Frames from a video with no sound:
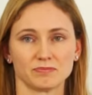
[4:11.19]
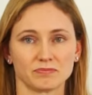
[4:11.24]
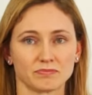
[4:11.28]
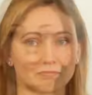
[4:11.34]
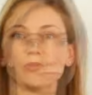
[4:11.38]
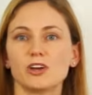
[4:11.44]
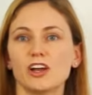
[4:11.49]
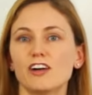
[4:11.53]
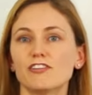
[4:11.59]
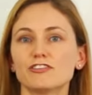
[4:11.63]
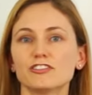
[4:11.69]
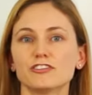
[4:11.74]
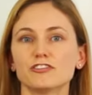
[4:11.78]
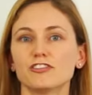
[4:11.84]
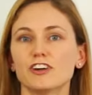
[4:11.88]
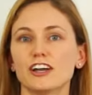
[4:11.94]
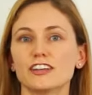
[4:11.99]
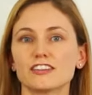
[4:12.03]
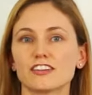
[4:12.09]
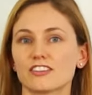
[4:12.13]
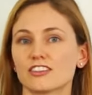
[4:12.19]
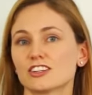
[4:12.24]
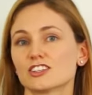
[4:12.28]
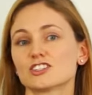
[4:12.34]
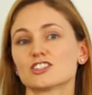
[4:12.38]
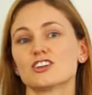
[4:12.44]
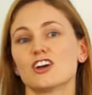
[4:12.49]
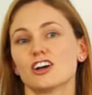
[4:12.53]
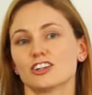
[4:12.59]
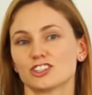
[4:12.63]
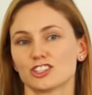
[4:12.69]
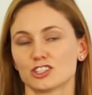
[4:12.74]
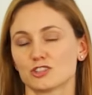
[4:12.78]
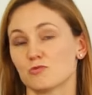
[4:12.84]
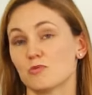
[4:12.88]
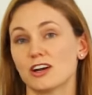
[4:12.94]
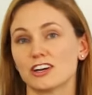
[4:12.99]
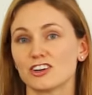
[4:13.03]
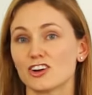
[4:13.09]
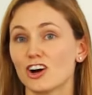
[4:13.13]
We often find that there's not just
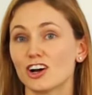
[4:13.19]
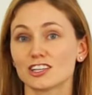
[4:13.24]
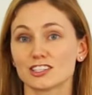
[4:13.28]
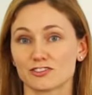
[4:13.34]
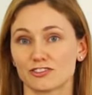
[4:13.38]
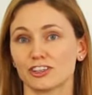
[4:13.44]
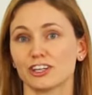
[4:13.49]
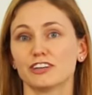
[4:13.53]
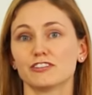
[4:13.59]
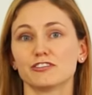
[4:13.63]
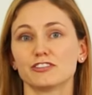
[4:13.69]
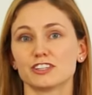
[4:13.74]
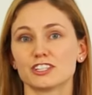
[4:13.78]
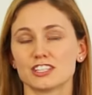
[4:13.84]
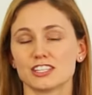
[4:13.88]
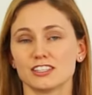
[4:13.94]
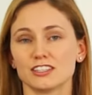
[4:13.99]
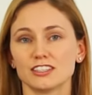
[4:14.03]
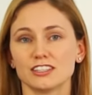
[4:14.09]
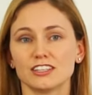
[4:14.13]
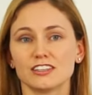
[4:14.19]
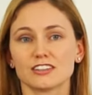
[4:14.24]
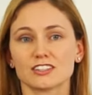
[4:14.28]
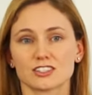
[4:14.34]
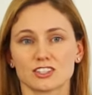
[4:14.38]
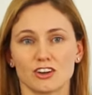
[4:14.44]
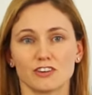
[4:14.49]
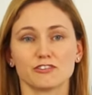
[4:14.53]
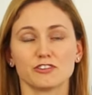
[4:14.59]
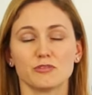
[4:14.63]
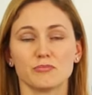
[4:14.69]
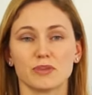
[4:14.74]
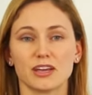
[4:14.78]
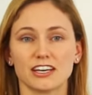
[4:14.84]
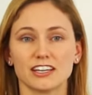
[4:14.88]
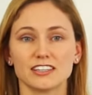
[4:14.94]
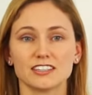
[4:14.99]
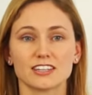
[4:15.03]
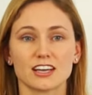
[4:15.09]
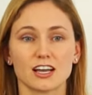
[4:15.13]
one cause for infertility, there's often
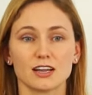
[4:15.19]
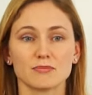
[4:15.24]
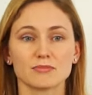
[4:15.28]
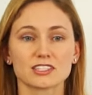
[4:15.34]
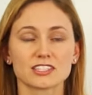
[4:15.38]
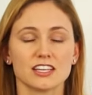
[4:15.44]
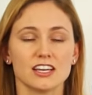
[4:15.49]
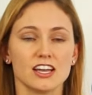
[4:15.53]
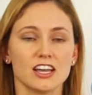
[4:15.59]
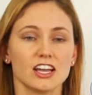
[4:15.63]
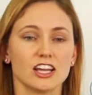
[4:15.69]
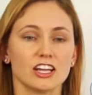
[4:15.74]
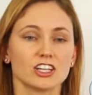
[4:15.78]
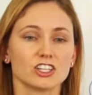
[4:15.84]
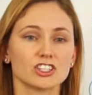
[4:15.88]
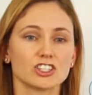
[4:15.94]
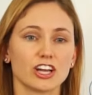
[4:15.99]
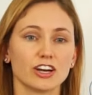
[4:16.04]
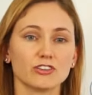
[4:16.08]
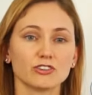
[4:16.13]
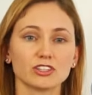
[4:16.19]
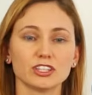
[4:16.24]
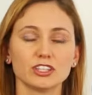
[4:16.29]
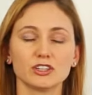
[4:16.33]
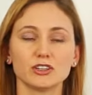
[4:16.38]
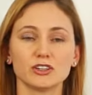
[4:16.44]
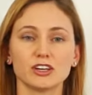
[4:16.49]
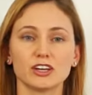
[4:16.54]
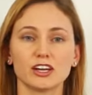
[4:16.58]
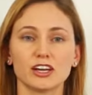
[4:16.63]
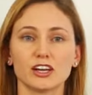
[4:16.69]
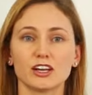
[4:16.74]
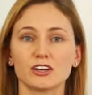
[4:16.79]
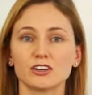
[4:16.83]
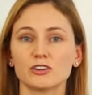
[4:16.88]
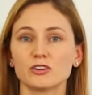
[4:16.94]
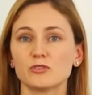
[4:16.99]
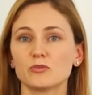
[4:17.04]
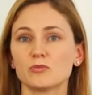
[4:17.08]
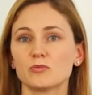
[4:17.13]
many times. Generally,
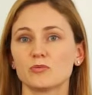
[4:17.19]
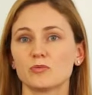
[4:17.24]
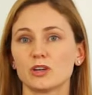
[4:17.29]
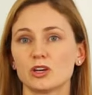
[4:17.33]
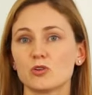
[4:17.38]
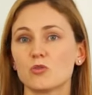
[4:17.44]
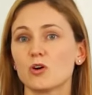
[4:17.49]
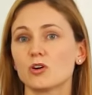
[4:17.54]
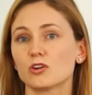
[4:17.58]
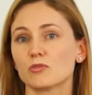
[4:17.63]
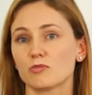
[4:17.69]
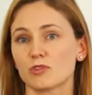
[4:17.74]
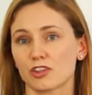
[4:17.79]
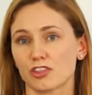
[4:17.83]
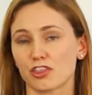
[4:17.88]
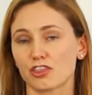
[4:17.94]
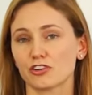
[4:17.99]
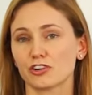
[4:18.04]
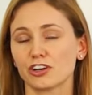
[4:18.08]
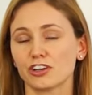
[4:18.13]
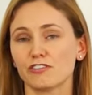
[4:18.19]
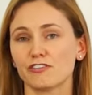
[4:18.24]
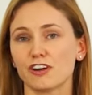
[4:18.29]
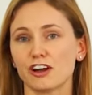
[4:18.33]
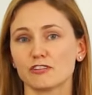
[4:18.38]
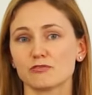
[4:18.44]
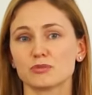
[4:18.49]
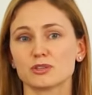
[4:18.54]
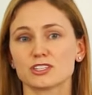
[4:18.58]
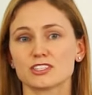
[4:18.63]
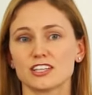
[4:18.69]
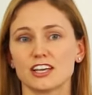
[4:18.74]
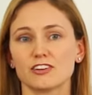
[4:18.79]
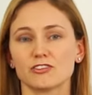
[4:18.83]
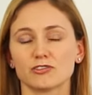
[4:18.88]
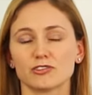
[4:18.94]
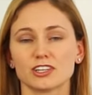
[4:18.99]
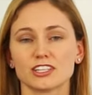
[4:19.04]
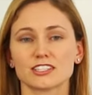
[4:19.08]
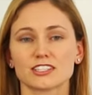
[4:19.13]
we quote of a 35%
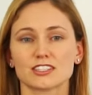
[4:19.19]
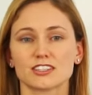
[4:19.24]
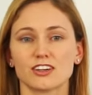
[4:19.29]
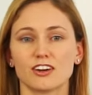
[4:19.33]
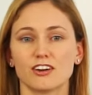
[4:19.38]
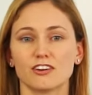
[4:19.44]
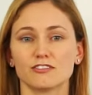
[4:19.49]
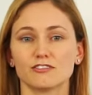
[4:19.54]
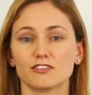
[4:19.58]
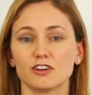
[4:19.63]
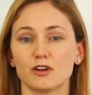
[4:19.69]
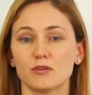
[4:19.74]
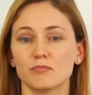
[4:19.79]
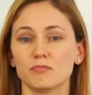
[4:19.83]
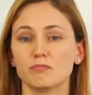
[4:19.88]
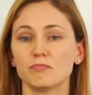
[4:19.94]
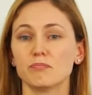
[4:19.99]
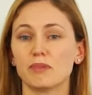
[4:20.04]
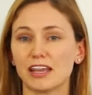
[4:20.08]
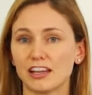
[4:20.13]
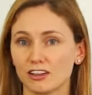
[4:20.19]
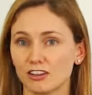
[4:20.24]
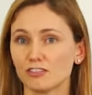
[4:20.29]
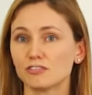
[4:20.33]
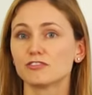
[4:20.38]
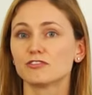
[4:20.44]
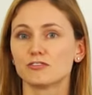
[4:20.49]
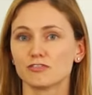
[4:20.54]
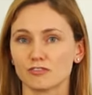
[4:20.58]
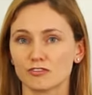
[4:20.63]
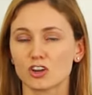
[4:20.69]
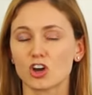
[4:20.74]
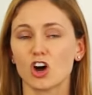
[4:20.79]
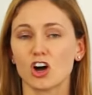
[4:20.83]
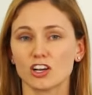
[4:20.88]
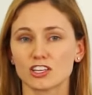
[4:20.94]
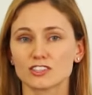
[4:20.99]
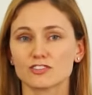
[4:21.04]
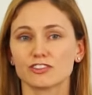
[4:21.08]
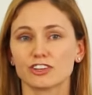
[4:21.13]
risk of male
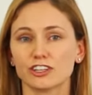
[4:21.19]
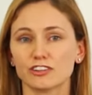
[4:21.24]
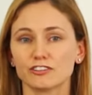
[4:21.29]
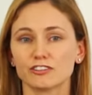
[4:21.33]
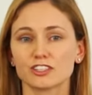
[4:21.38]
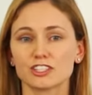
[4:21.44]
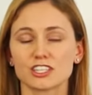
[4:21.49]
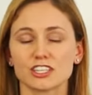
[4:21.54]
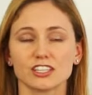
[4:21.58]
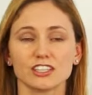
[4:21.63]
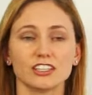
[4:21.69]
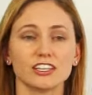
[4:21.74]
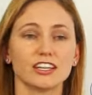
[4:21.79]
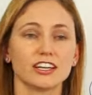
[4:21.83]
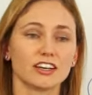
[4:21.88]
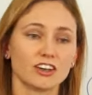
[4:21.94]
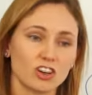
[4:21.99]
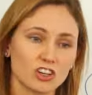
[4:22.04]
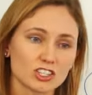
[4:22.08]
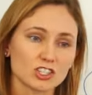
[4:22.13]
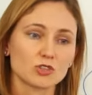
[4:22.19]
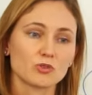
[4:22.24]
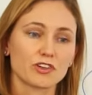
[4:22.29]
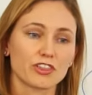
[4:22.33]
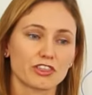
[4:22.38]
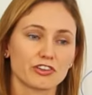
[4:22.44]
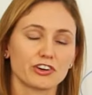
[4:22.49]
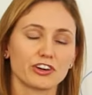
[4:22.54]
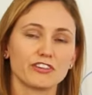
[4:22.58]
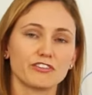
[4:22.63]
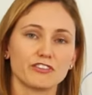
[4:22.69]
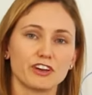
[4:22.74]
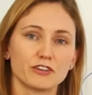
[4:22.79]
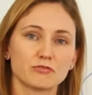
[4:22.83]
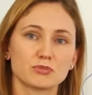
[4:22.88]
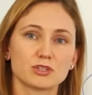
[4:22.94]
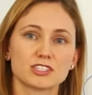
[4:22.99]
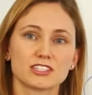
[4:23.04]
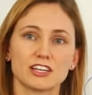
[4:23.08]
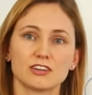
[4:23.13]
cause for infertility and also a
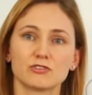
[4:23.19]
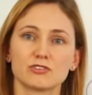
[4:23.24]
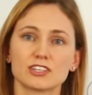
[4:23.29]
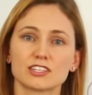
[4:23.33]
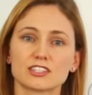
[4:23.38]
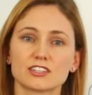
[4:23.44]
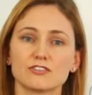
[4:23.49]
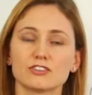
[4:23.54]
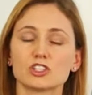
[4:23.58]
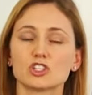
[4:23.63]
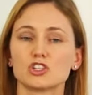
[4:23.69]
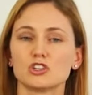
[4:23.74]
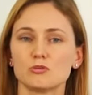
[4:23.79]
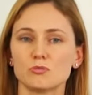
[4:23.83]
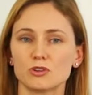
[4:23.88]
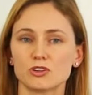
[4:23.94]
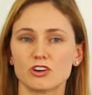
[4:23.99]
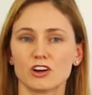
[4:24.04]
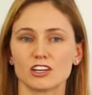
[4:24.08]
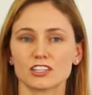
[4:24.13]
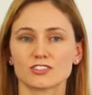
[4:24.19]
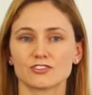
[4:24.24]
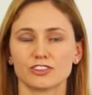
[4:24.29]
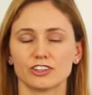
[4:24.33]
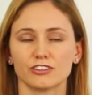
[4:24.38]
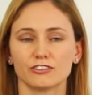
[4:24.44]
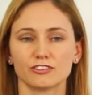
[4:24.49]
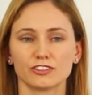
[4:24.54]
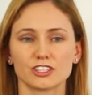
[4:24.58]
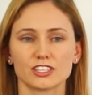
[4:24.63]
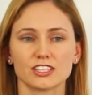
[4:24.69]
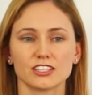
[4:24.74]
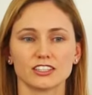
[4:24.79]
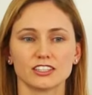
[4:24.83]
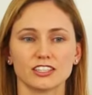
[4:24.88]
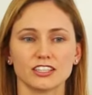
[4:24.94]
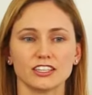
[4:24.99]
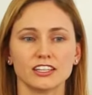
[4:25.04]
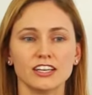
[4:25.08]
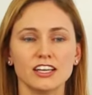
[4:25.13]
35% risk of a tubal cause for
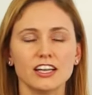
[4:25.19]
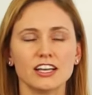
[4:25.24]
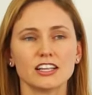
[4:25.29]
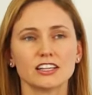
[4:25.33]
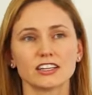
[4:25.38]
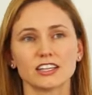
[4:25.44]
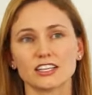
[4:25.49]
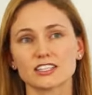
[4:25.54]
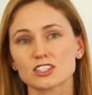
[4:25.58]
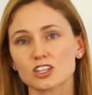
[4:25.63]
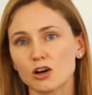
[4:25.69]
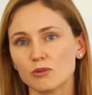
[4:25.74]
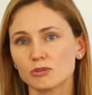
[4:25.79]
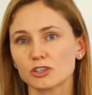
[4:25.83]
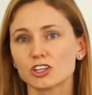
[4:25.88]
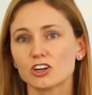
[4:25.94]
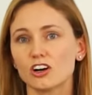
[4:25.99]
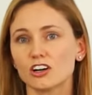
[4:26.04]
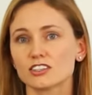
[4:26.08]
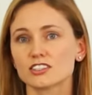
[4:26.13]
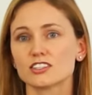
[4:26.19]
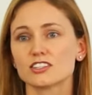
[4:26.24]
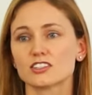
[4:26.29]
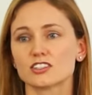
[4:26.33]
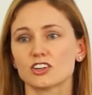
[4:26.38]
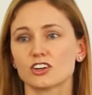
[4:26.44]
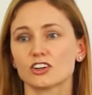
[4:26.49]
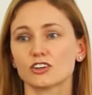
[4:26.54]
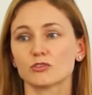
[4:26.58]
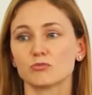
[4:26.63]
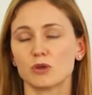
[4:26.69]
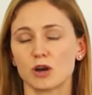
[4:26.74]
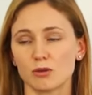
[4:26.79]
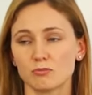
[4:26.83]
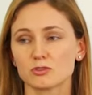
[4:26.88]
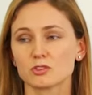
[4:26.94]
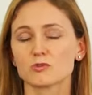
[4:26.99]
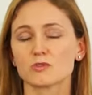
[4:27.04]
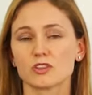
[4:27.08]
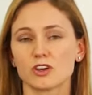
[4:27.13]
infertility. Less common causes are
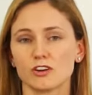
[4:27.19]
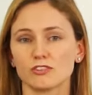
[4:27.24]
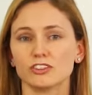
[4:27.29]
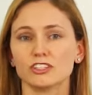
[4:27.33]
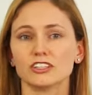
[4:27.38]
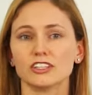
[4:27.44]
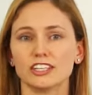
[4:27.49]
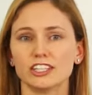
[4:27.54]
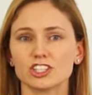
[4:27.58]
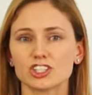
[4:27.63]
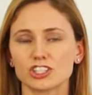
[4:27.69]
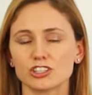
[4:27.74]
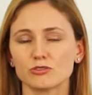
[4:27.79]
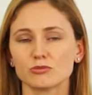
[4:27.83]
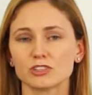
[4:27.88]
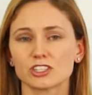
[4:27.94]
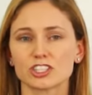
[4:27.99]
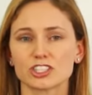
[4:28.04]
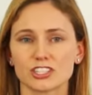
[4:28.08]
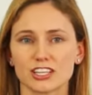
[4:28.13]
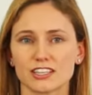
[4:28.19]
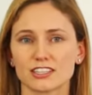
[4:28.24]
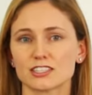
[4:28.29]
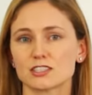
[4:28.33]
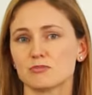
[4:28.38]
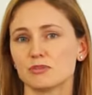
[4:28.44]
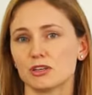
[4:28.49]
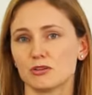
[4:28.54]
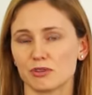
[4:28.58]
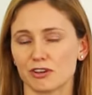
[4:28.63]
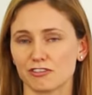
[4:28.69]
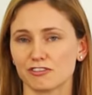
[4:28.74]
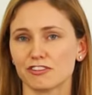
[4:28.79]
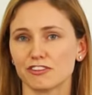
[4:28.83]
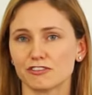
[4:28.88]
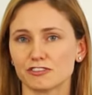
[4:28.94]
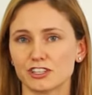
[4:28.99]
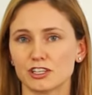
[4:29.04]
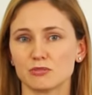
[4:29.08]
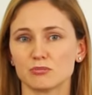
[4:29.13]
problems with ovulation, which tends to be in about
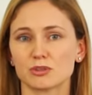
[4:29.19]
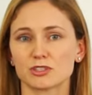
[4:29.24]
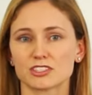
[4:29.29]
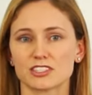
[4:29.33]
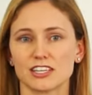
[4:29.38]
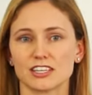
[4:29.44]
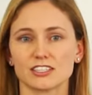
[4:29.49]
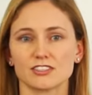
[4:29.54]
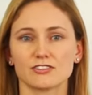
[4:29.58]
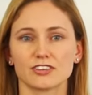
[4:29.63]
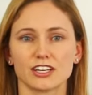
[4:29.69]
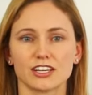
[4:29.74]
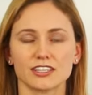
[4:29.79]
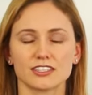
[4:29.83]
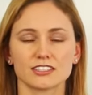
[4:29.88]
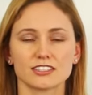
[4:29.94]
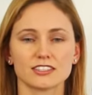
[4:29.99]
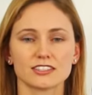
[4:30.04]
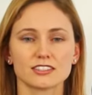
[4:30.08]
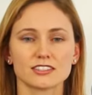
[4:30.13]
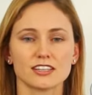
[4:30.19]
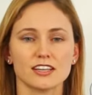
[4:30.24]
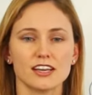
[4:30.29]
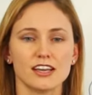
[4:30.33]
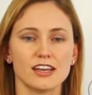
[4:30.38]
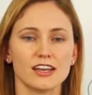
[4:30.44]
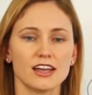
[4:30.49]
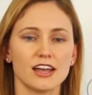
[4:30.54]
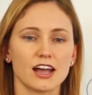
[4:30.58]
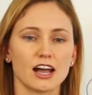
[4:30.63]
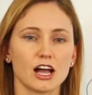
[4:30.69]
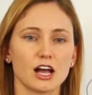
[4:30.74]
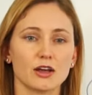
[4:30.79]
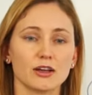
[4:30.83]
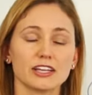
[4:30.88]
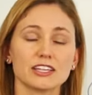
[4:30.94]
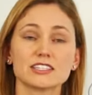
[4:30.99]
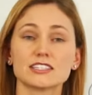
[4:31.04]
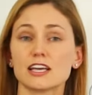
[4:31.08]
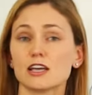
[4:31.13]
15% of cases.
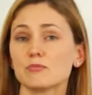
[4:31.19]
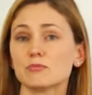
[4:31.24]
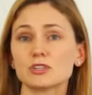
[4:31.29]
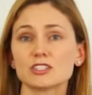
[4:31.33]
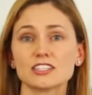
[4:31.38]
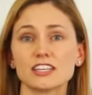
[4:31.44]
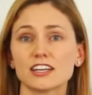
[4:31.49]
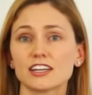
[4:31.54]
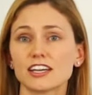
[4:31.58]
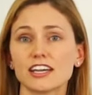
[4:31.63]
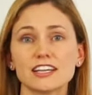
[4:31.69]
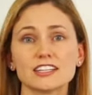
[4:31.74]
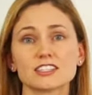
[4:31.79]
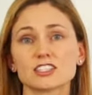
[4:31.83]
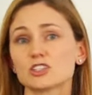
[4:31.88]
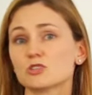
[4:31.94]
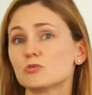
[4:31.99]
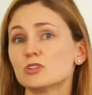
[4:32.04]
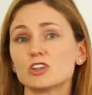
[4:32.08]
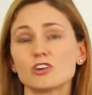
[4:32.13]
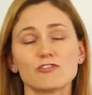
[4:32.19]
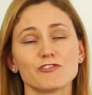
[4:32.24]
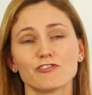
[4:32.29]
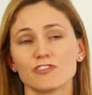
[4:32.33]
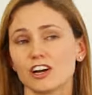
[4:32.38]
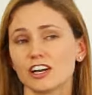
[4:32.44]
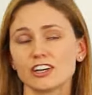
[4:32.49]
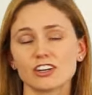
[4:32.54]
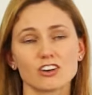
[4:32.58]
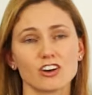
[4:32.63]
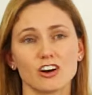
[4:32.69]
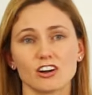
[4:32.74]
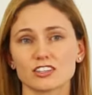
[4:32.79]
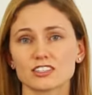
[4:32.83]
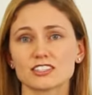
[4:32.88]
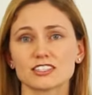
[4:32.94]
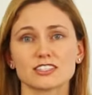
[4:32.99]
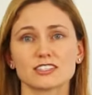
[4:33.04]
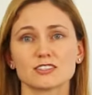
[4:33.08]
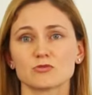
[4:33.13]
In 10% of cases, we don't find a
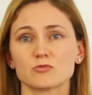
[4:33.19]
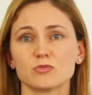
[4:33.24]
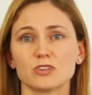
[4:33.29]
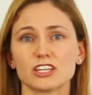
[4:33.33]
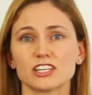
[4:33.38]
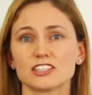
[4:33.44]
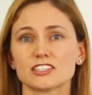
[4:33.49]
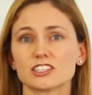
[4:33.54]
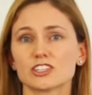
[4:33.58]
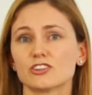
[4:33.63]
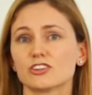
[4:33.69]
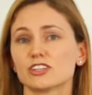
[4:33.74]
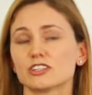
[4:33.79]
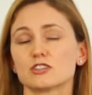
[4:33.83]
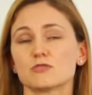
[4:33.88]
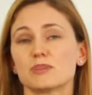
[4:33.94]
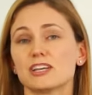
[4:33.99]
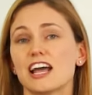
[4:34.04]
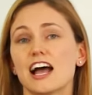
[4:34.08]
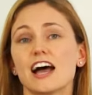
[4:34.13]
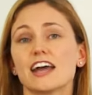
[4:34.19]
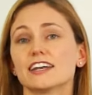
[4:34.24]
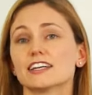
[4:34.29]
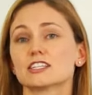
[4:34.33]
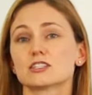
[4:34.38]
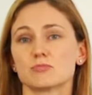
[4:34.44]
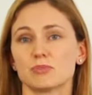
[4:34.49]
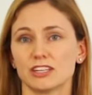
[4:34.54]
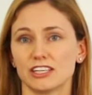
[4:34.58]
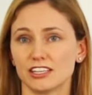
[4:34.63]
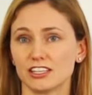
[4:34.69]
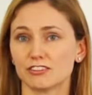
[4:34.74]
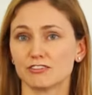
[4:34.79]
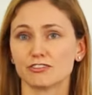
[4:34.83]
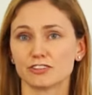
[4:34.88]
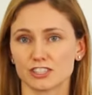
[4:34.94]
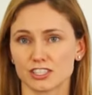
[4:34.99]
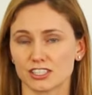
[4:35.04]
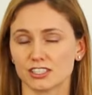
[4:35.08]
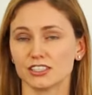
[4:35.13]
cause. We consider it to be unexplained
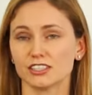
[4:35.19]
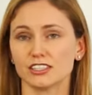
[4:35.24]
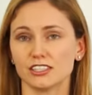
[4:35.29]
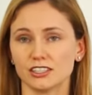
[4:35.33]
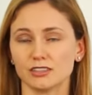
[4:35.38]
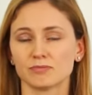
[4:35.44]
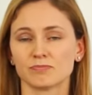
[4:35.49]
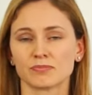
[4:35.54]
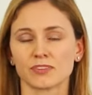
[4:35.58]
infertility.